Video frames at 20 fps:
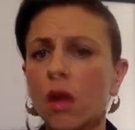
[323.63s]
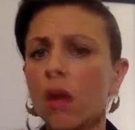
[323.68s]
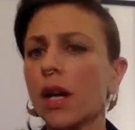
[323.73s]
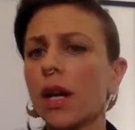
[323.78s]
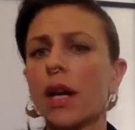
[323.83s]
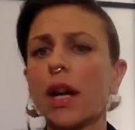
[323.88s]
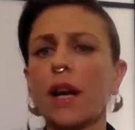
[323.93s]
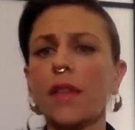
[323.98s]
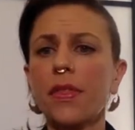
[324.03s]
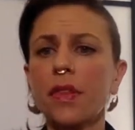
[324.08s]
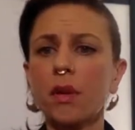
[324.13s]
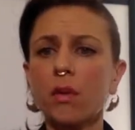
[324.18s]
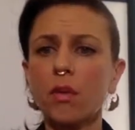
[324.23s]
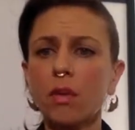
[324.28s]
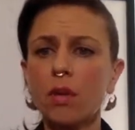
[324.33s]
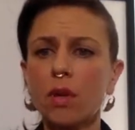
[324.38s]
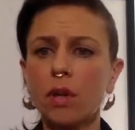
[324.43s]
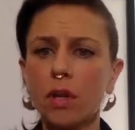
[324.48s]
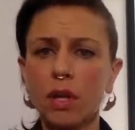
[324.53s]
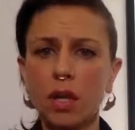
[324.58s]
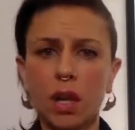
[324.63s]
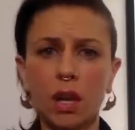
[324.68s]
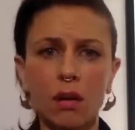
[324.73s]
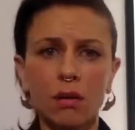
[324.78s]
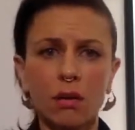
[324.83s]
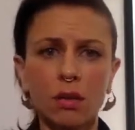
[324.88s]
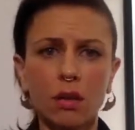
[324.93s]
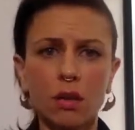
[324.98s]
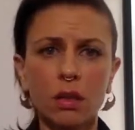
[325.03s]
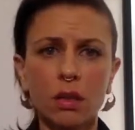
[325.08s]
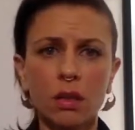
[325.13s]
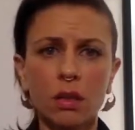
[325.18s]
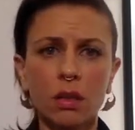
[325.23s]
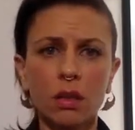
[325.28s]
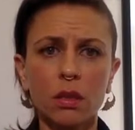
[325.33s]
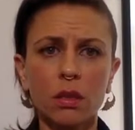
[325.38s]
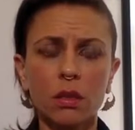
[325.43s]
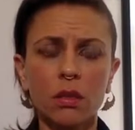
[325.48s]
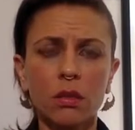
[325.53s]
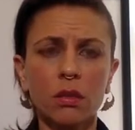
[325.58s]
All right, I think we're good now.
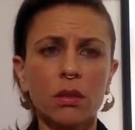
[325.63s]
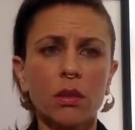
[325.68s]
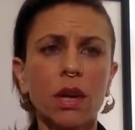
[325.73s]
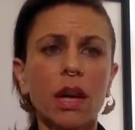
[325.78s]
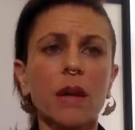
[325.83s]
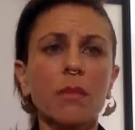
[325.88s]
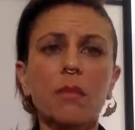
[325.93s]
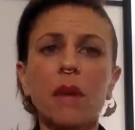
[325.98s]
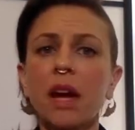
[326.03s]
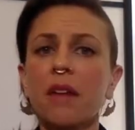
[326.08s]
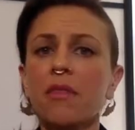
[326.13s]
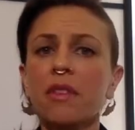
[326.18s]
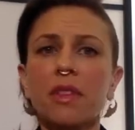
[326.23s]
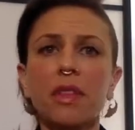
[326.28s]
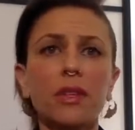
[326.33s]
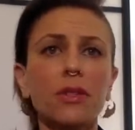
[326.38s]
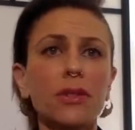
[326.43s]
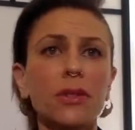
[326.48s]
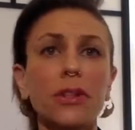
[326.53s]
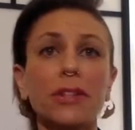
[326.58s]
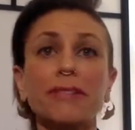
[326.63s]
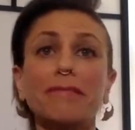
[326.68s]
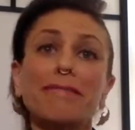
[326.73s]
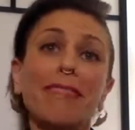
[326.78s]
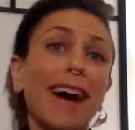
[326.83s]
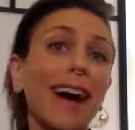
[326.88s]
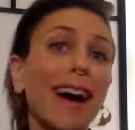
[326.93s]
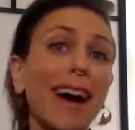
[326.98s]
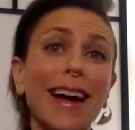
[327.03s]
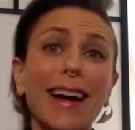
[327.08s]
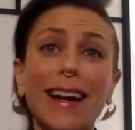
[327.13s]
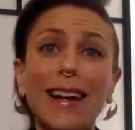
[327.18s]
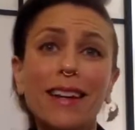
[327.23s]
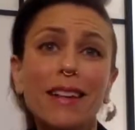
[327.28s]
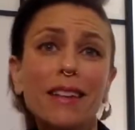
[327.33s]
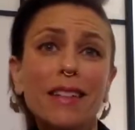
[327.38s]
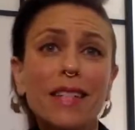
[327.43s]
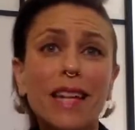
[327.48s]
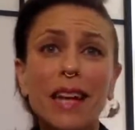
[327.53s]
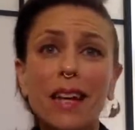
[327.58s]
Okay, everything's good.
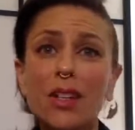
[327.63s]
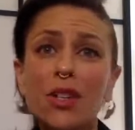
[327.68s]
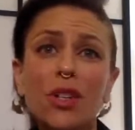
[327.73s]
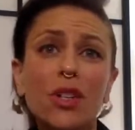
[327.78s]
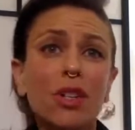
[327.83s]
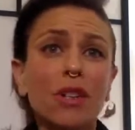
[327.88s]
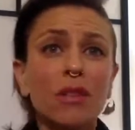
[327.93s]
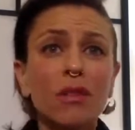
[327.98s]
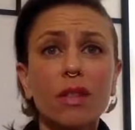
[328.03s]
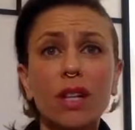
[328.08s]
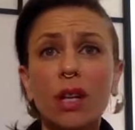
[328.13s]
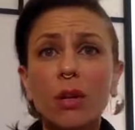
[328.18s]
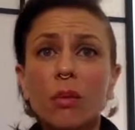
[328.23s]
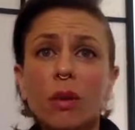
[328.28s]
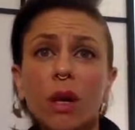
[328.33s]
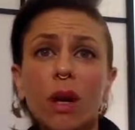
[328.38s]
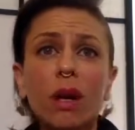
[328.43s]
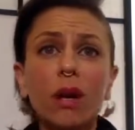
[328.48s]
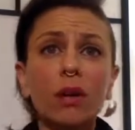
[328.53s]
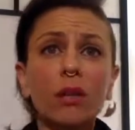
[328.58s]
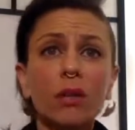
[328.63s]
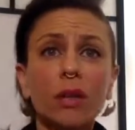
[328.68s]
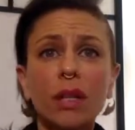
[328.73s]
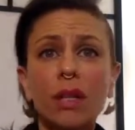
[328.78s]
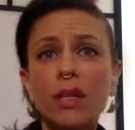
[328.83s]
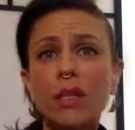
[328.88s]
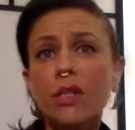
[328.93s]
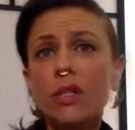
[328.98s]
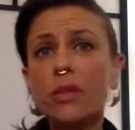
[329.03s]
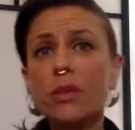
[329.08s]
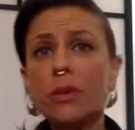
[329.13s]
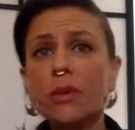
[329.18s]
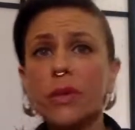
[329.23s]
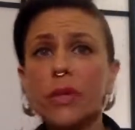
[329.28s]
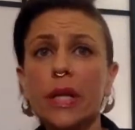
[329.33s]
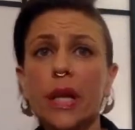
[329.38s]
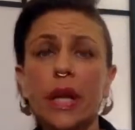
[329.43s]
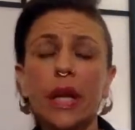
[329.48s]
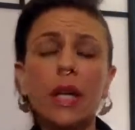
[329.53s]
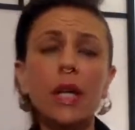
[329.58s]
Hi, tangent, here we go, it's
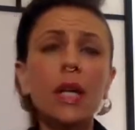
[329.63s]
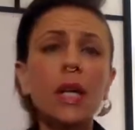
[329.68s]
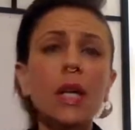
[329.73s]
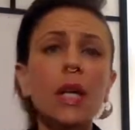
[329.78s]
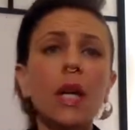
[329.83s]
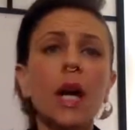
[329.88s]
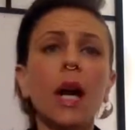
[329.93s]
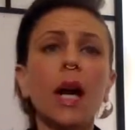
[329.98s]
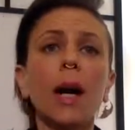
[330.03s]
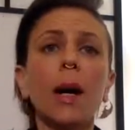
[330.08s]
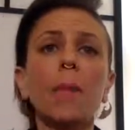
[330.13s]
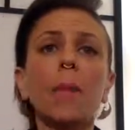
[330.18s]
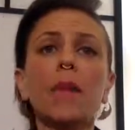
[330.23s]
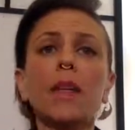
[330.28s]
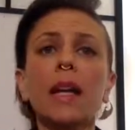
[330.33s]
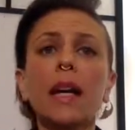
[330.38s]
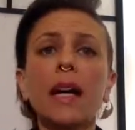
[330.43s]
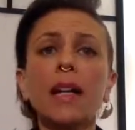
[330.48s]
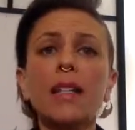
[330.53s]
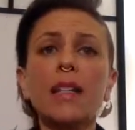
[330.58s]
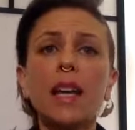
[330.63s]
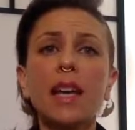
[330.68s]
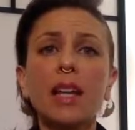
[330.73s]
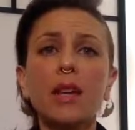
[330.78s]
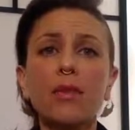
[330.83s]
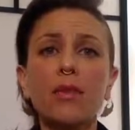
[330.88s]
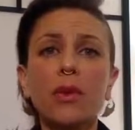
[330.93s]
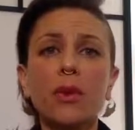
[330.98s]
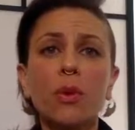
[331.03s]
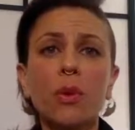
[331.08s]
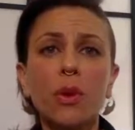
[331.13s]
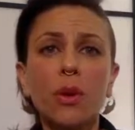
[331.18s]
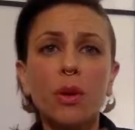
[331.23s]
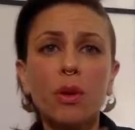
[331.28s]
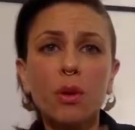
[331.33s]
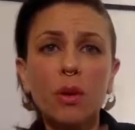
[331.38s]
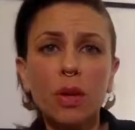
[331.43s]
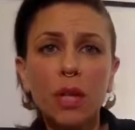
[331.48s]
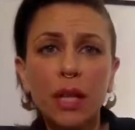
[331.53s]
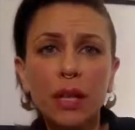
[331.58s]
Tuesday. Like I said, if
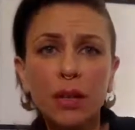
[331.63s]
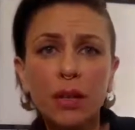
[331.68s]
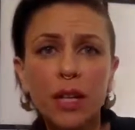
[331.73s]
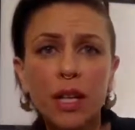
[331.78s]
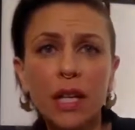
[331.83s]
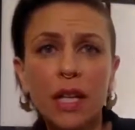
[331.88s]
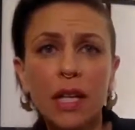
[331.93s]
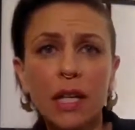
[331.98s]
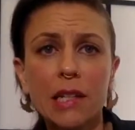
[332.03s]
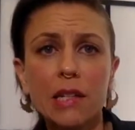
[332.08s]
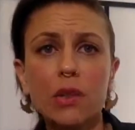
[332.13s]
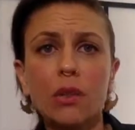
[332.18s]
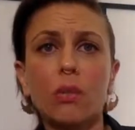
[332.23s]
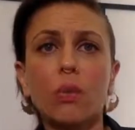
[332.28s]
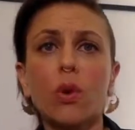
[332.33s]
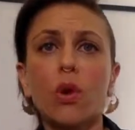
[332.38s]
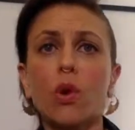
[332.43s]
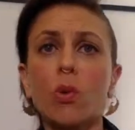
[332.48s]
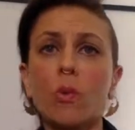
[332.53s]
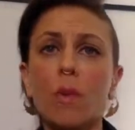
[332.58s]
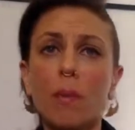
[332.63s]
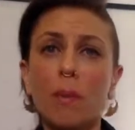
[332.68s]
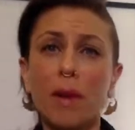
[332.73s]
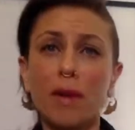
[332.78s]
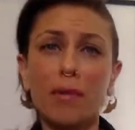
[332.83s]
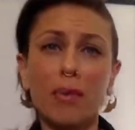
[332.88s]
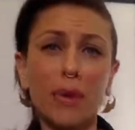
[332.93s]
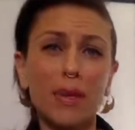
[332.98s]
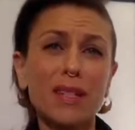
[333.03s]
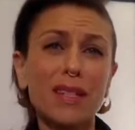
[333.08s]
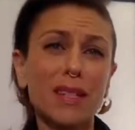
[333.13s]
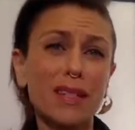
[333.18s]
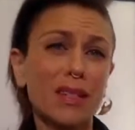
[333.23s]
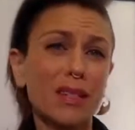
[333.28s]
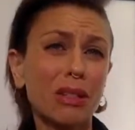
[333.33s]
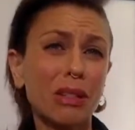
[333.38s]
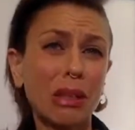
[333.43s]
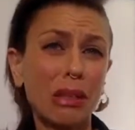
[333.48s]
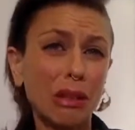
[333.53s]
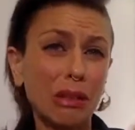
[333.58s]
you're later getting into the room, my voice is
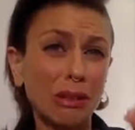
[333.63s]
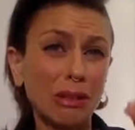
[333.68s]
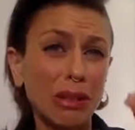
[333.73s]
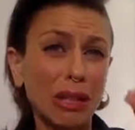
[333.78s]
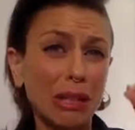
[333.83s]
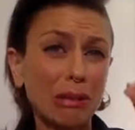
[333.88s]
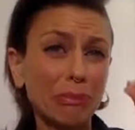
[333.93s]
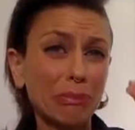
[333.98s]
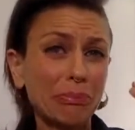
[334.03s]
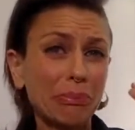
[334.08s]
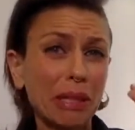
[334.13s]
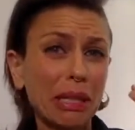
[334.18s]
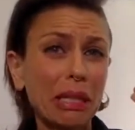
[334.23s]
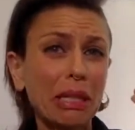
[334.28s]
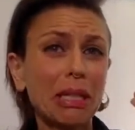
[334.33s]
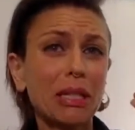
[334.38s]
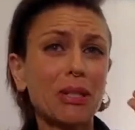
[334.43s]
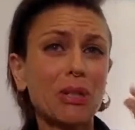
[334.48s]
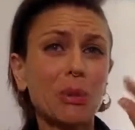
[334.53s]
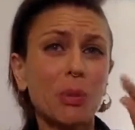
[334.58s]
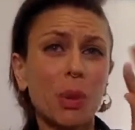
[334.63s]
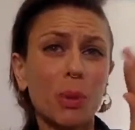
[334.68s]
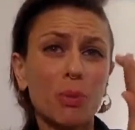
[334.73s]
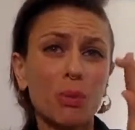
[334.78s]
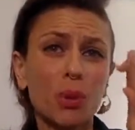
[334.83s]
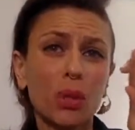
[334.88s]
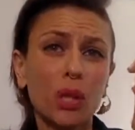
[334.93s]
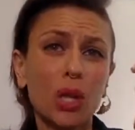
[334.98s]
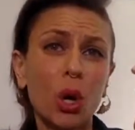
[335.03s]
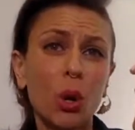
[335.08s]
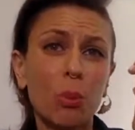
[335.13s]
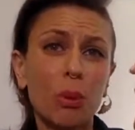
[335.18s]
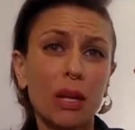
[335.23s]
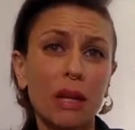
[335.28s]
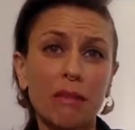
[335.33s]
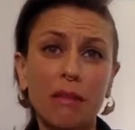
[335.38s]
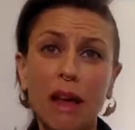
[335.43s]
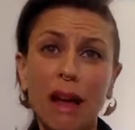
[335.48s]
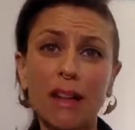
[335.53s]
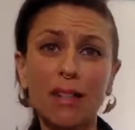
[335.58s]
still a little like, meh, so I'm really
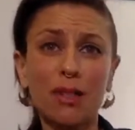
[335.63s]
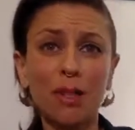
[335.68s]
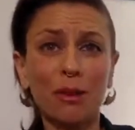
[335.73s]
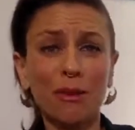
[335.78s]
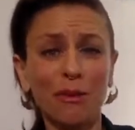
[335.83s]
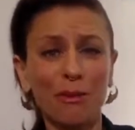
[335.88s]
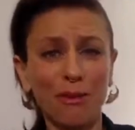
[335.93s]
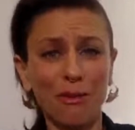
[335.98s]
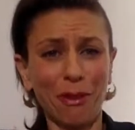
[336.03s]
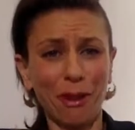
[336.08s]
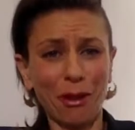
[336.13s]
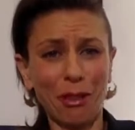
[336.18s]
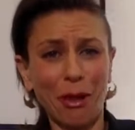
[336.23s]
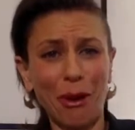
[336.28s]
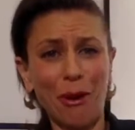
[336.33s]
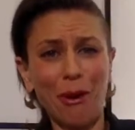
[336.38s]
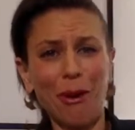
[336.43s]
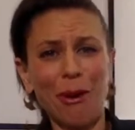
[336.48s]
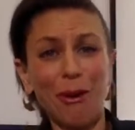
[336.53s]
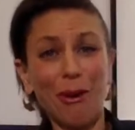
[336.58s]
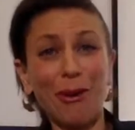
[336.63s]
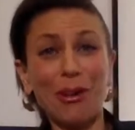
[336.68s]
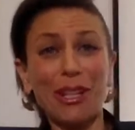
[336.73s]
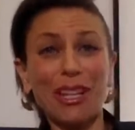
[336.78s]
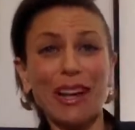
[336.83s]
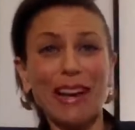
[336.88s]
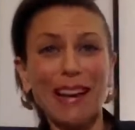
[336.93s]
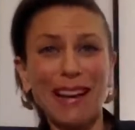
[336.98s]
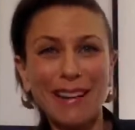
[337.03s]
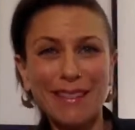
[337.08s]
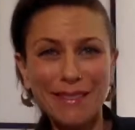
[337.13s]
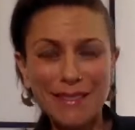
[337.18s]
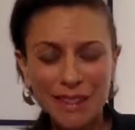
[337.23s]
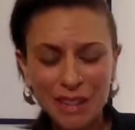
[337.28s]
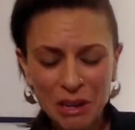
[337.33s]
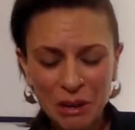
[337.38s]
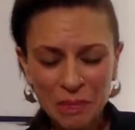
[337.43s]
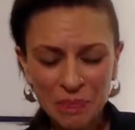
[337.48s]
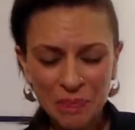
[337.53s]
hoping it lasts for the whole live.